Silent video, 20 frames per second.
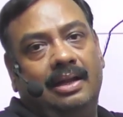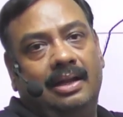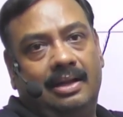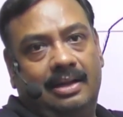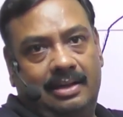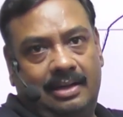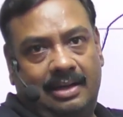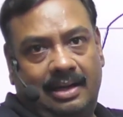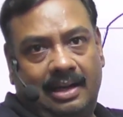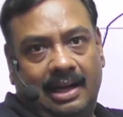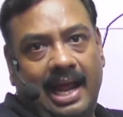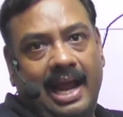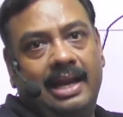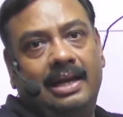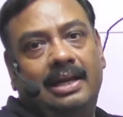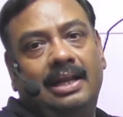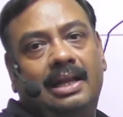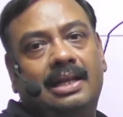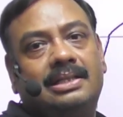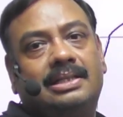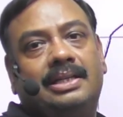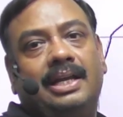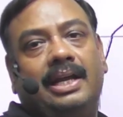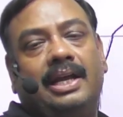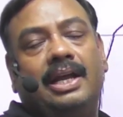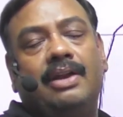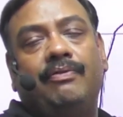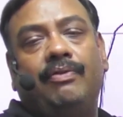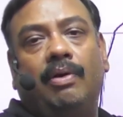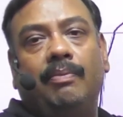Cline is taken
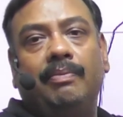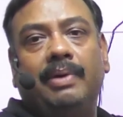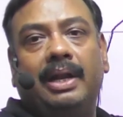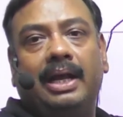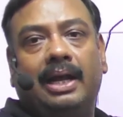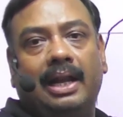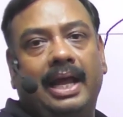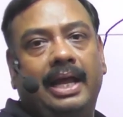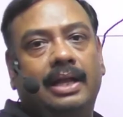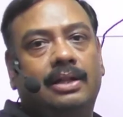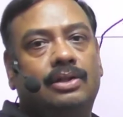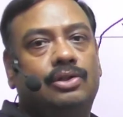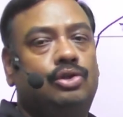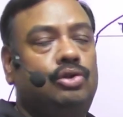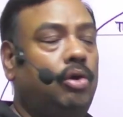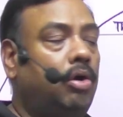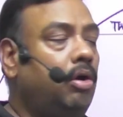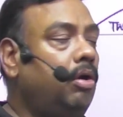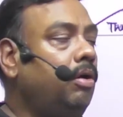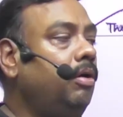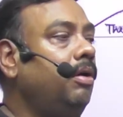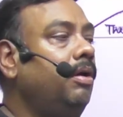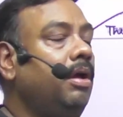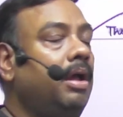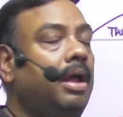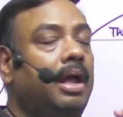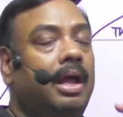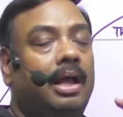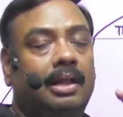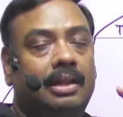from decline. So
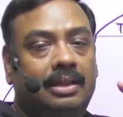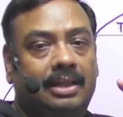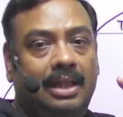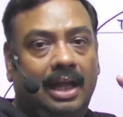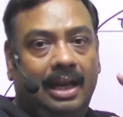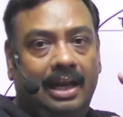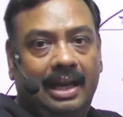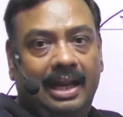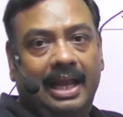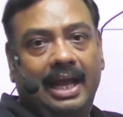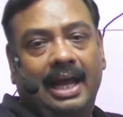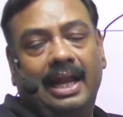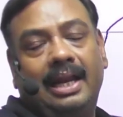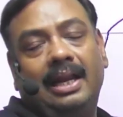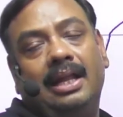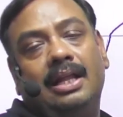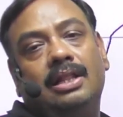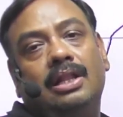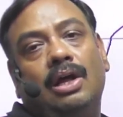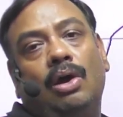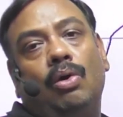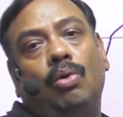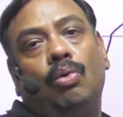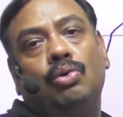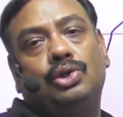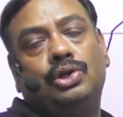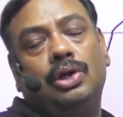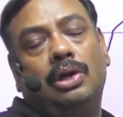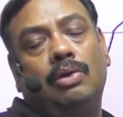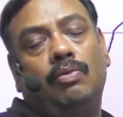the layer in the
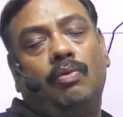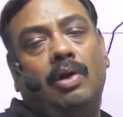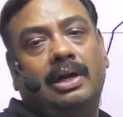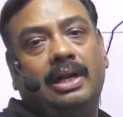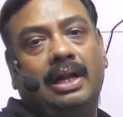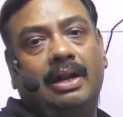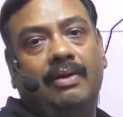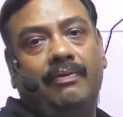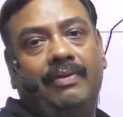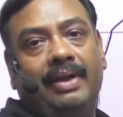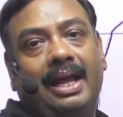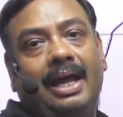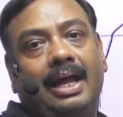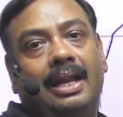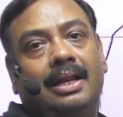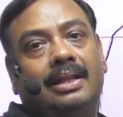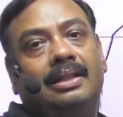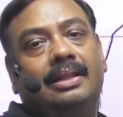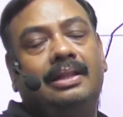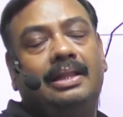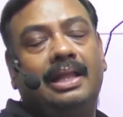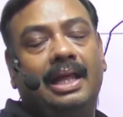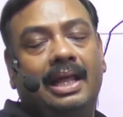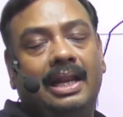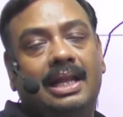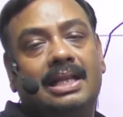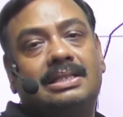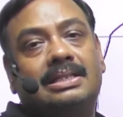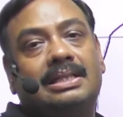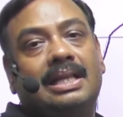ocean water where there
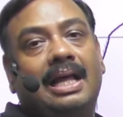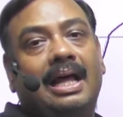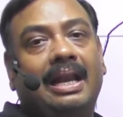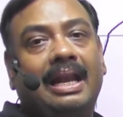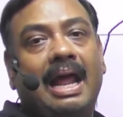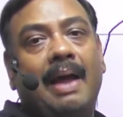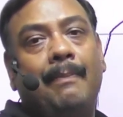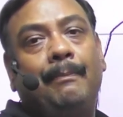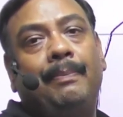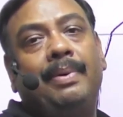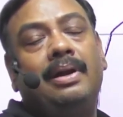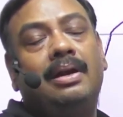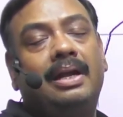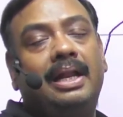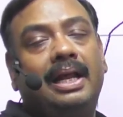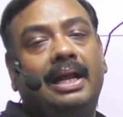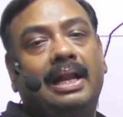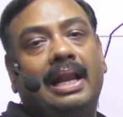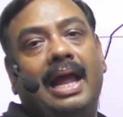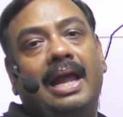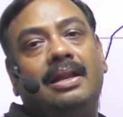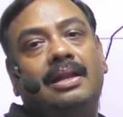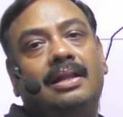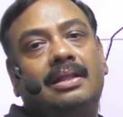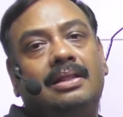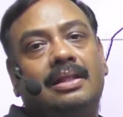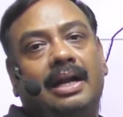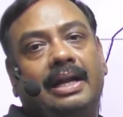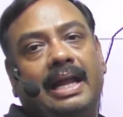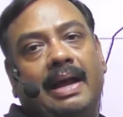is a rapid decline in
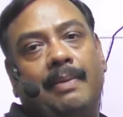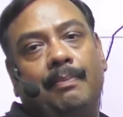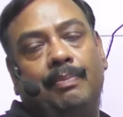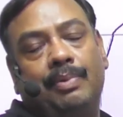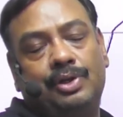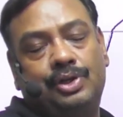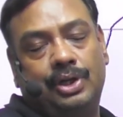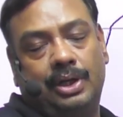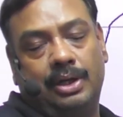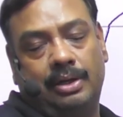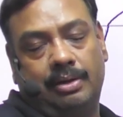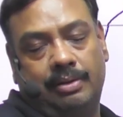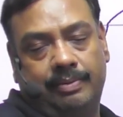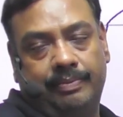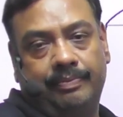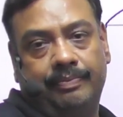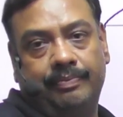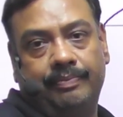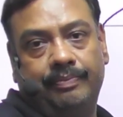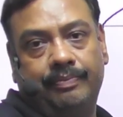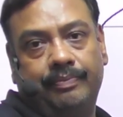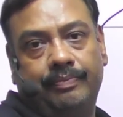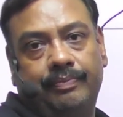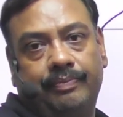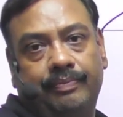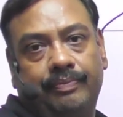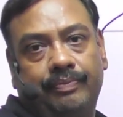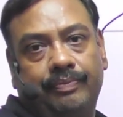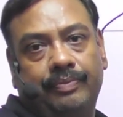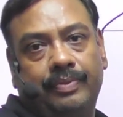the temperature,
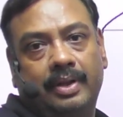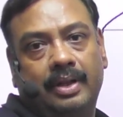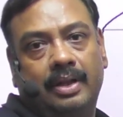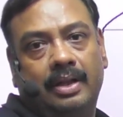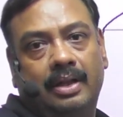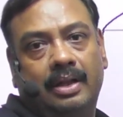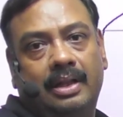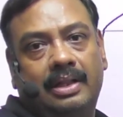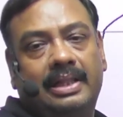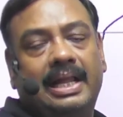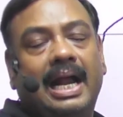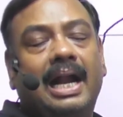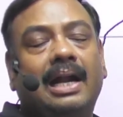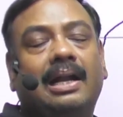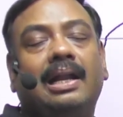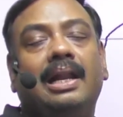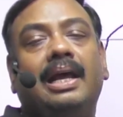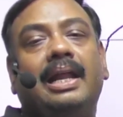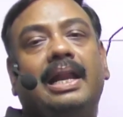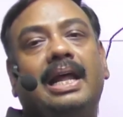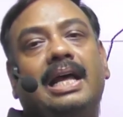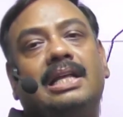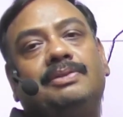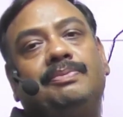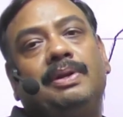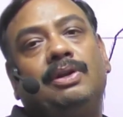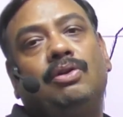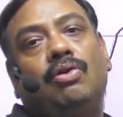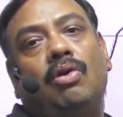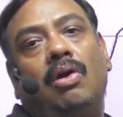that layer has been
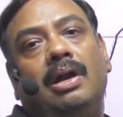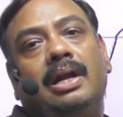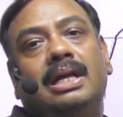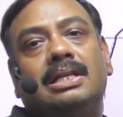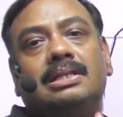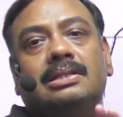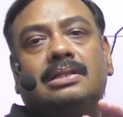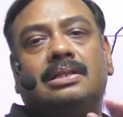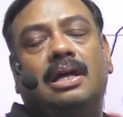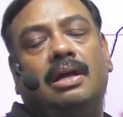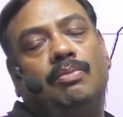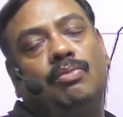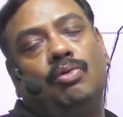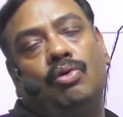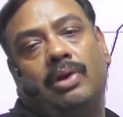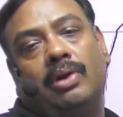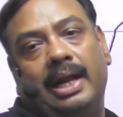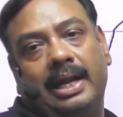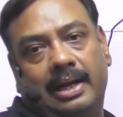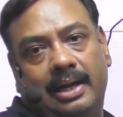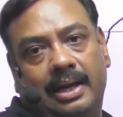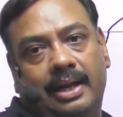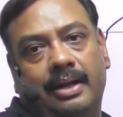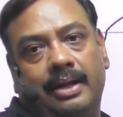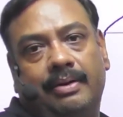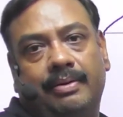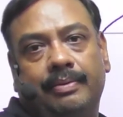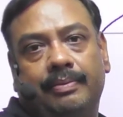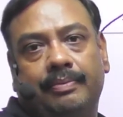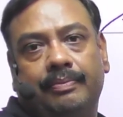called as thermocline layer.
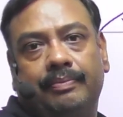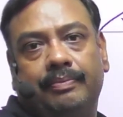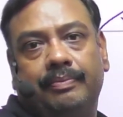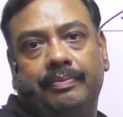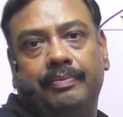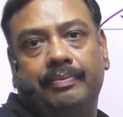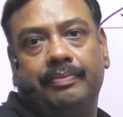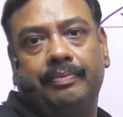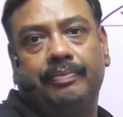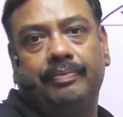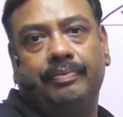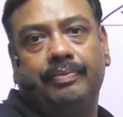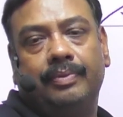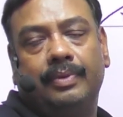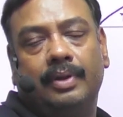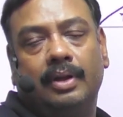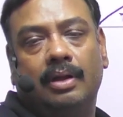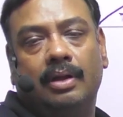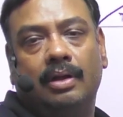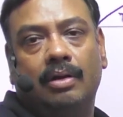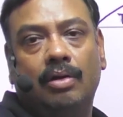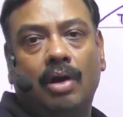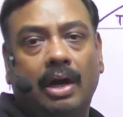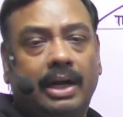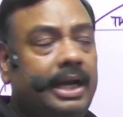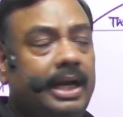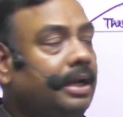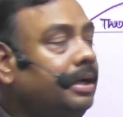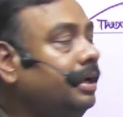Got it?